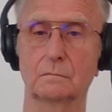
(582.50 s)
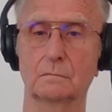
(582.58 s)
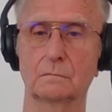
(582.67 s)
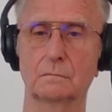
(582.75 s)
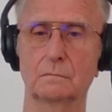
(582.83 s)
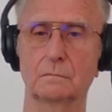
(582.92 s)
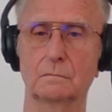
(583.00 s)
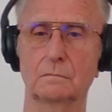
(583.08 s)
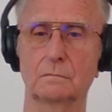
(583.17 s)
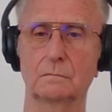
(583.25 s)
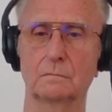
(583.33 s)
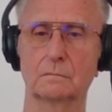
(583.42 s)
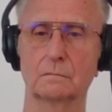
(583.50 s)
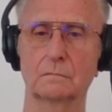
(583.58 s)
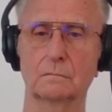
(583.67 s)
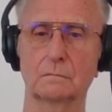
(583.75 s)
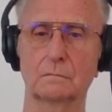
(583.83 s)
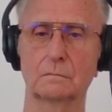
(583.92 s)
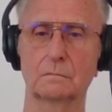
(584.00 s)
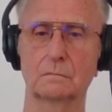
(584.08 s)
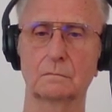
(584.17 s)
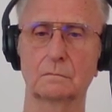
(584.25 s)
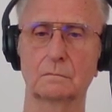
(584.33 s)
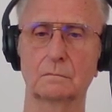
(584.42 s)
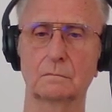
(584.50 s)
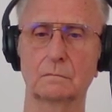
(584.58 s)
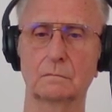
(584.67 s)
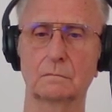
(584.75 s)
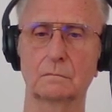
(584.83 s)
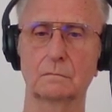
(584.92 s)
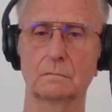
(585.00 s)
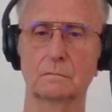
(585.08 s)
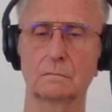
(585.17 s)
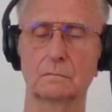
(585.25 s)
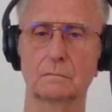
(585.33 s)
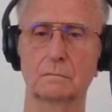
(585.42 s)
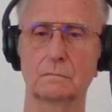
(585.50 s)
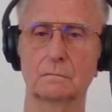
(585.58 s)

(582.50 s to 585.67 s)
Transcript: [no speech]